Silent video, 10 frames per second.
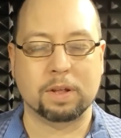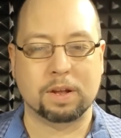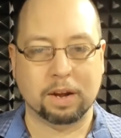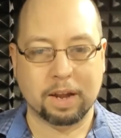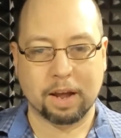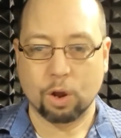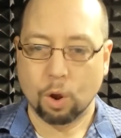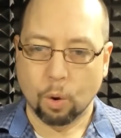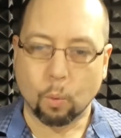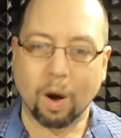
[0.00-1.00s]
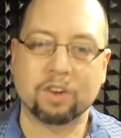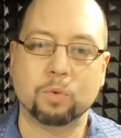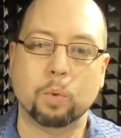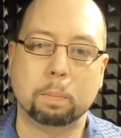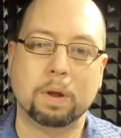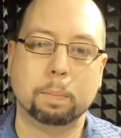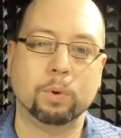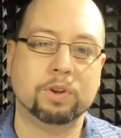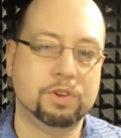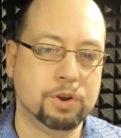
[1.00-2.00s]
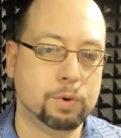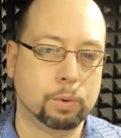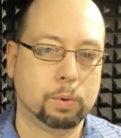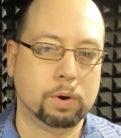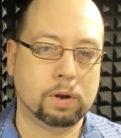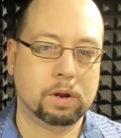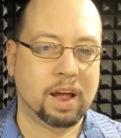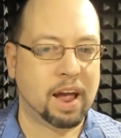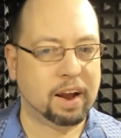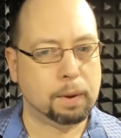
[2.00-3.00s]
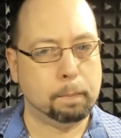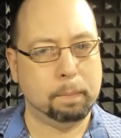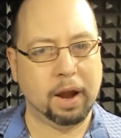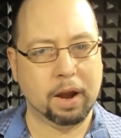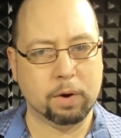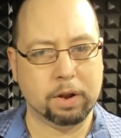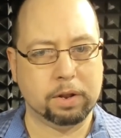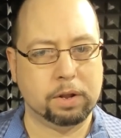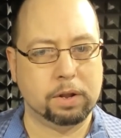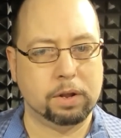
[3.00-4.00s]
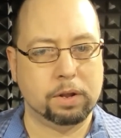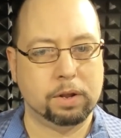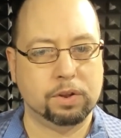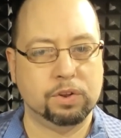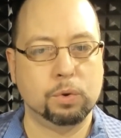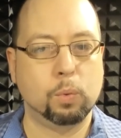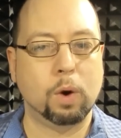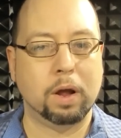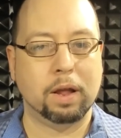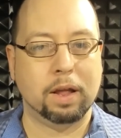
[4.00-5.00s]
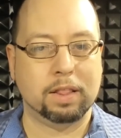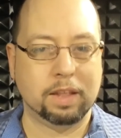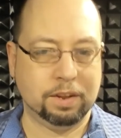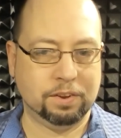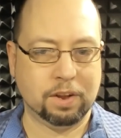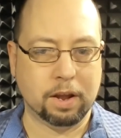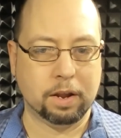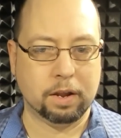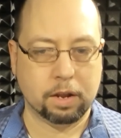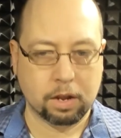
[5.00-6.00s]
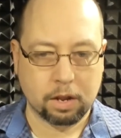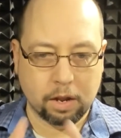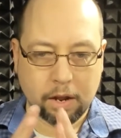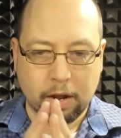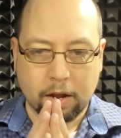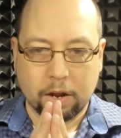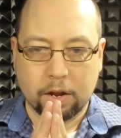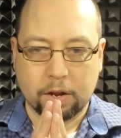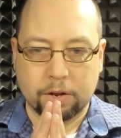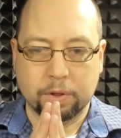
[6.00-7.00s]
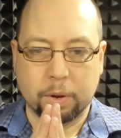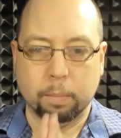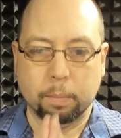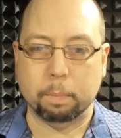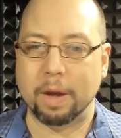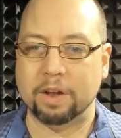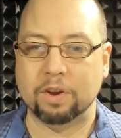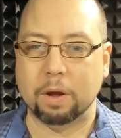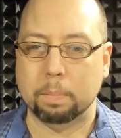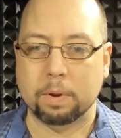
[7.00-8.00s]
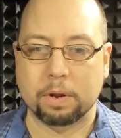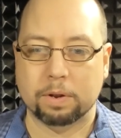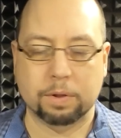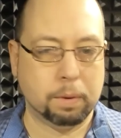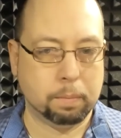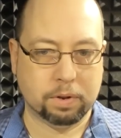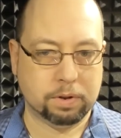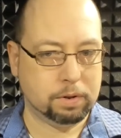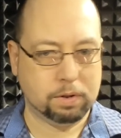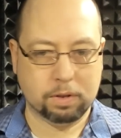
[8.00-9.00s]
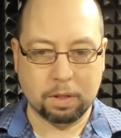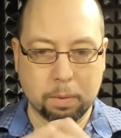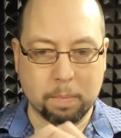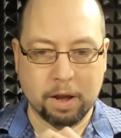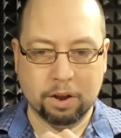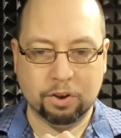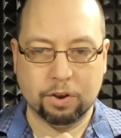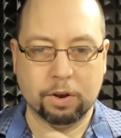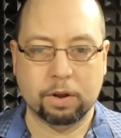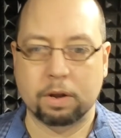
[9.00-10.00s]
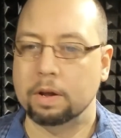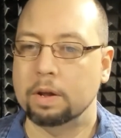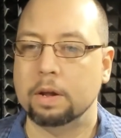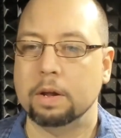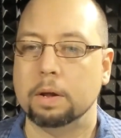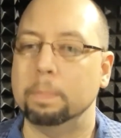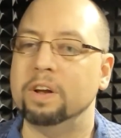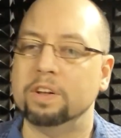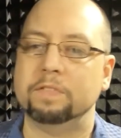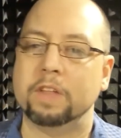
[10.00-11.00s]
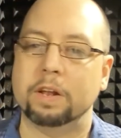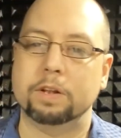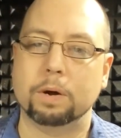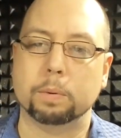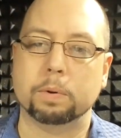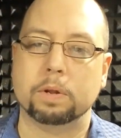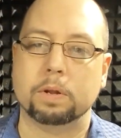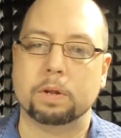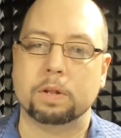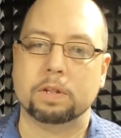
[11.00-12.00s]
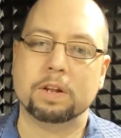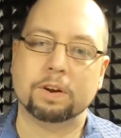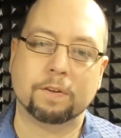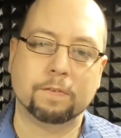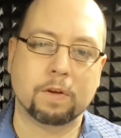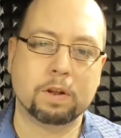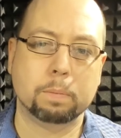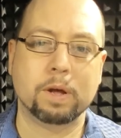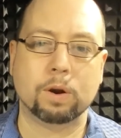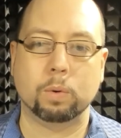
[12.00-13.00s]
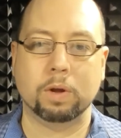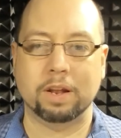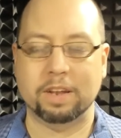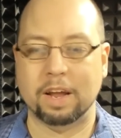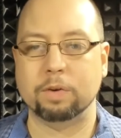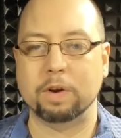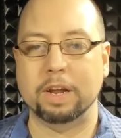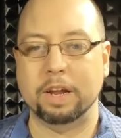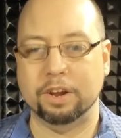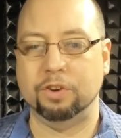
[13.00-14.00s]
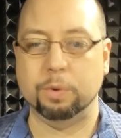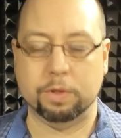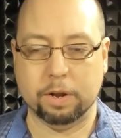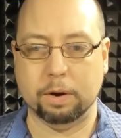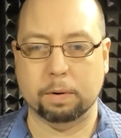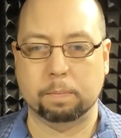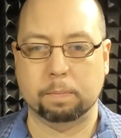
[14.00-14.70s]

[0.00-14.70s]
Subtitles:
Again, watch what people do and compare it to what they say. Do they match up? Do they mesh? Because if they don't, then there's a fundamental integrity issue there.